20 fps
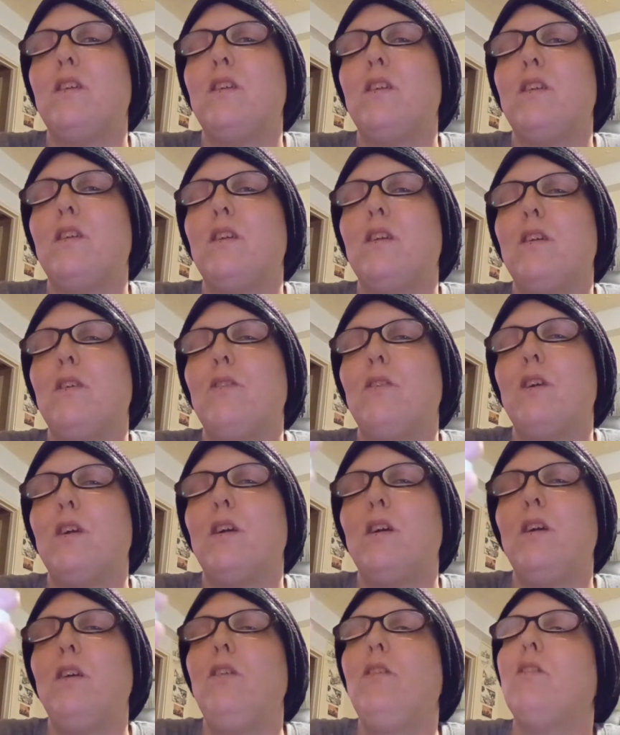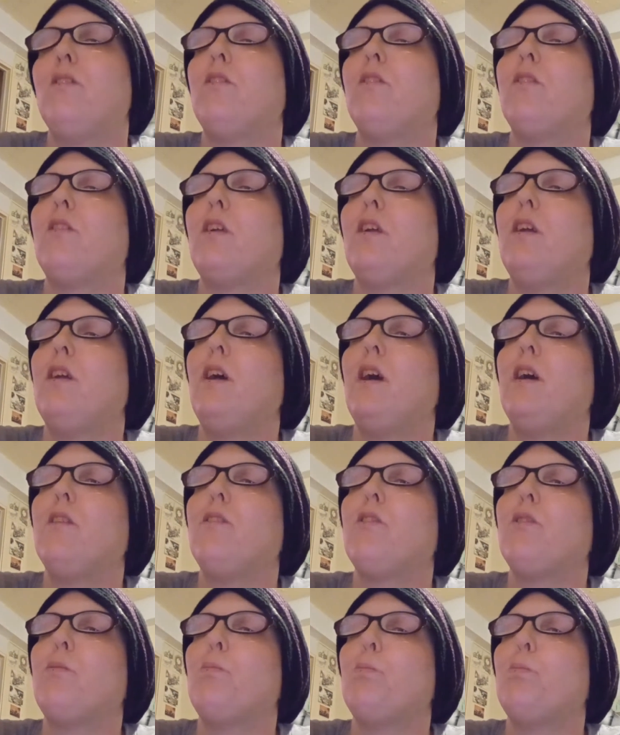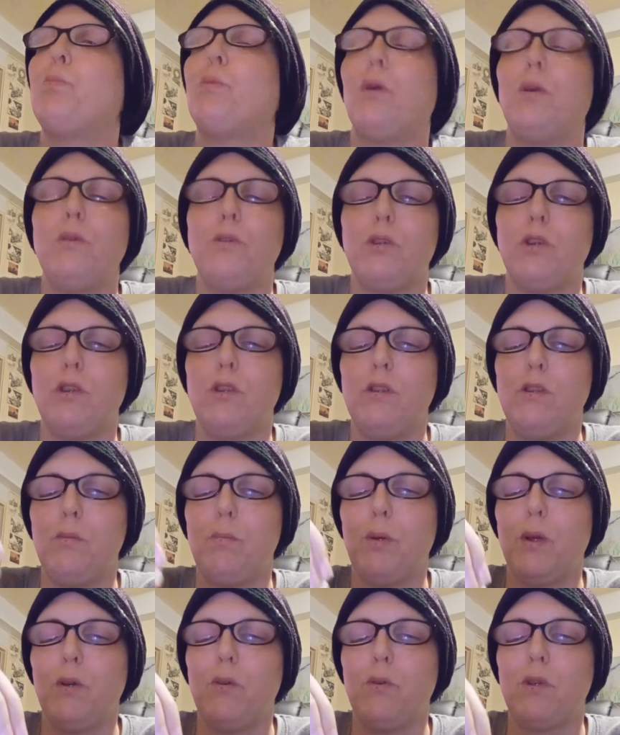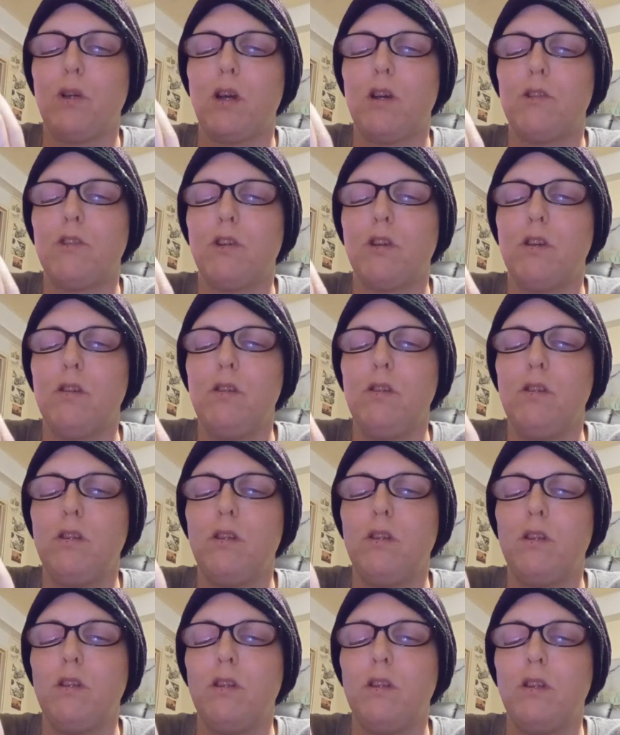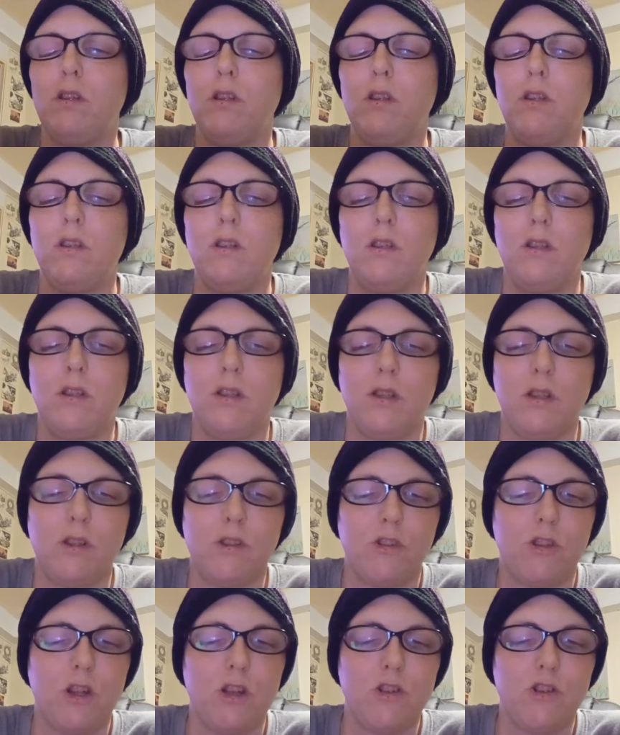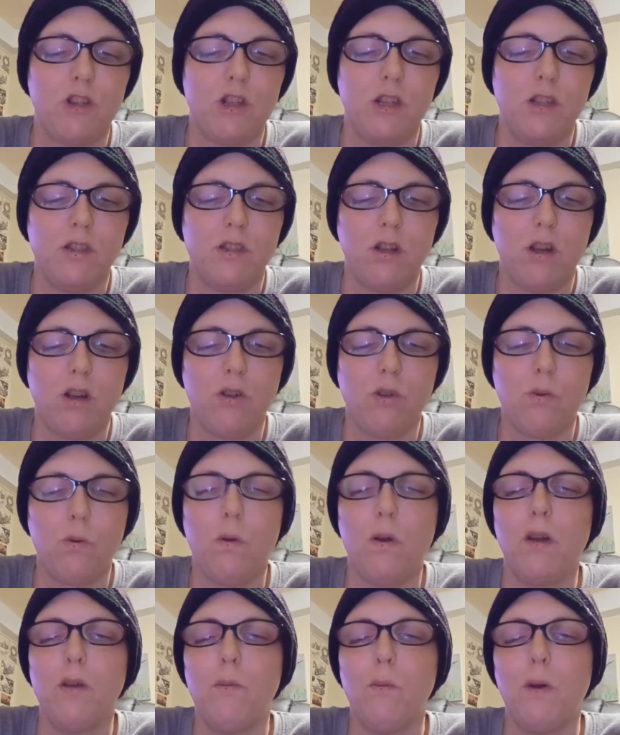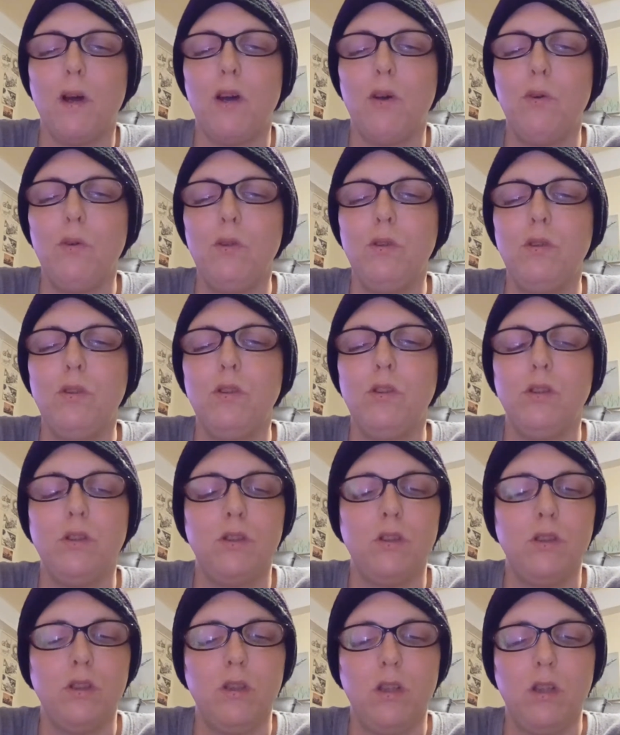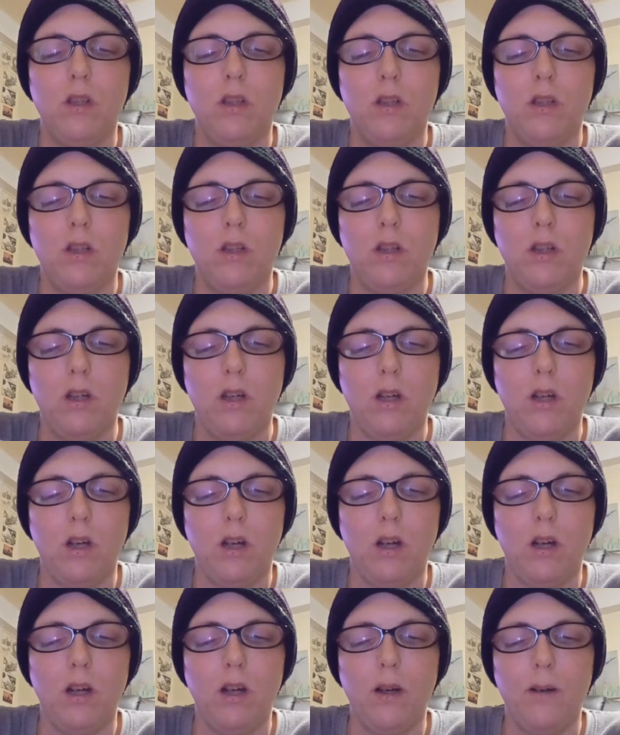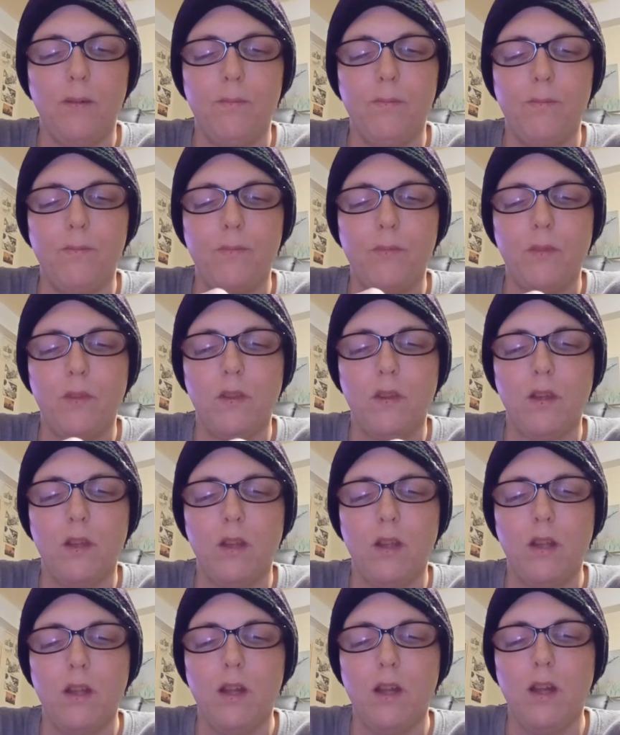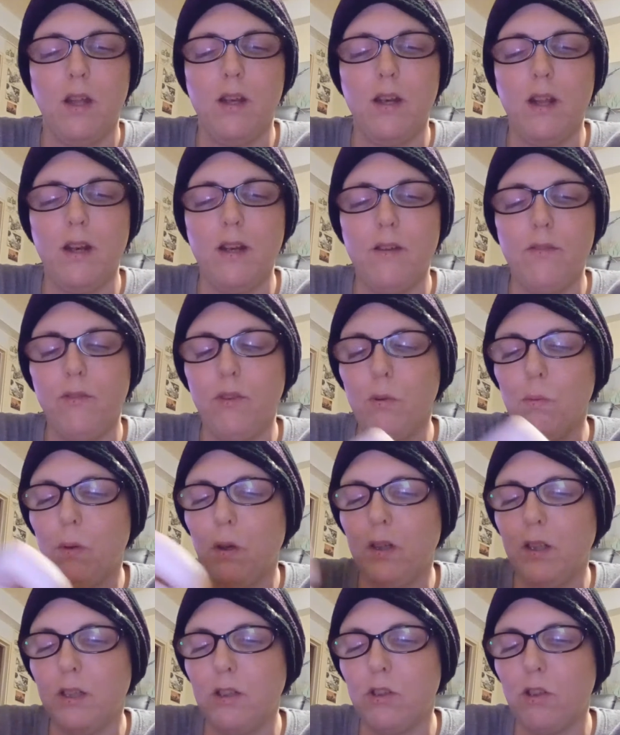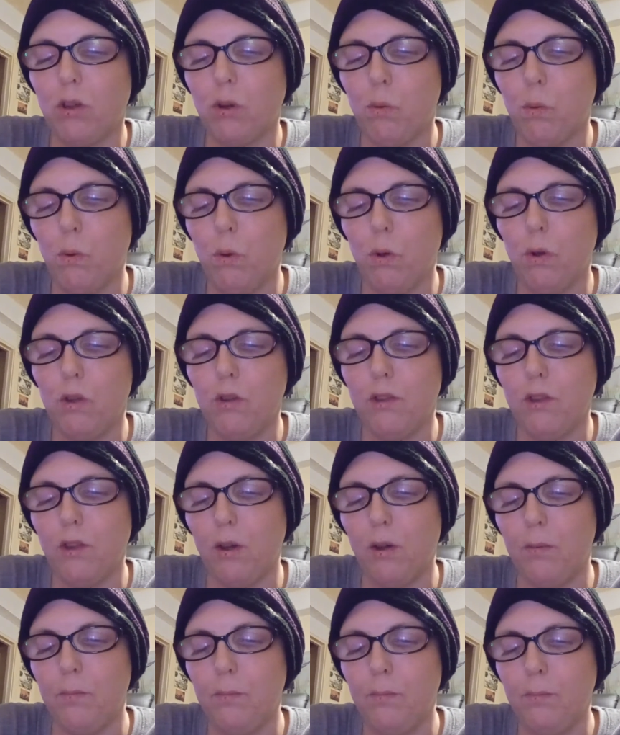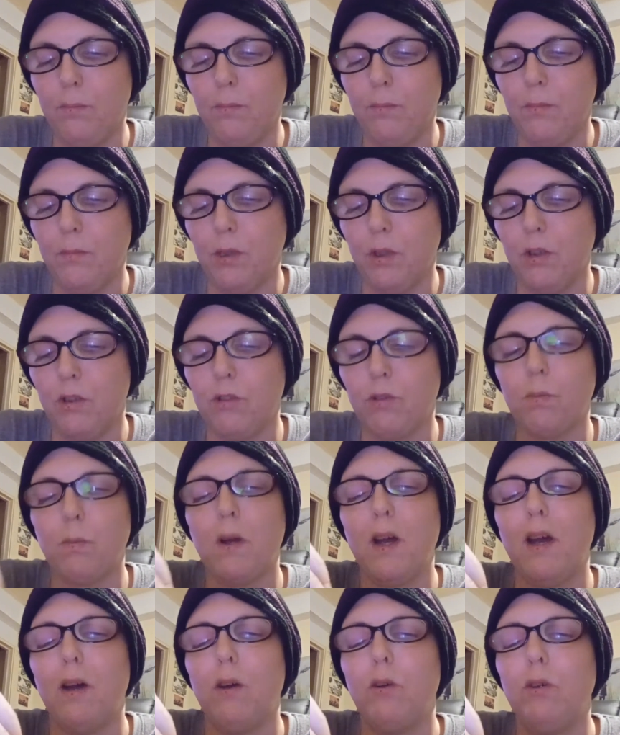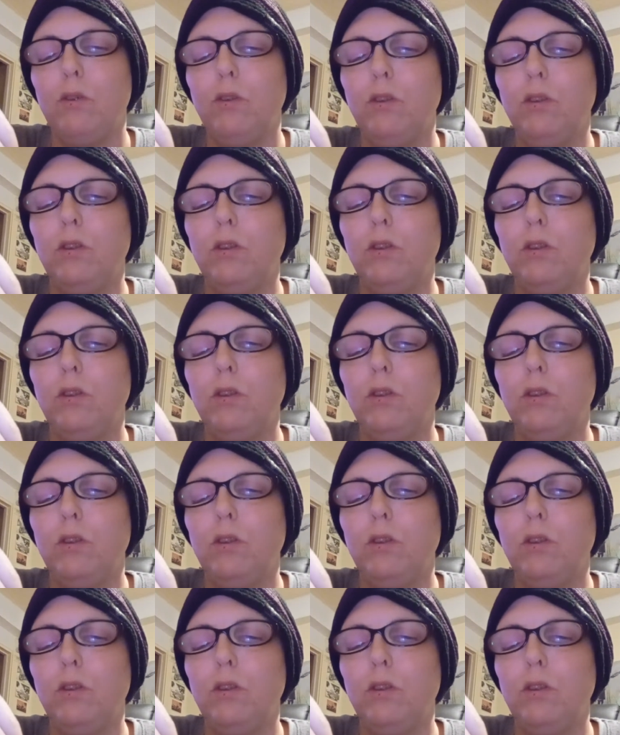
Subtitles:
There we go. And see, it hasn't broken the pill cutter. That's actually done quite well. And then if you wanted to quarter them as well,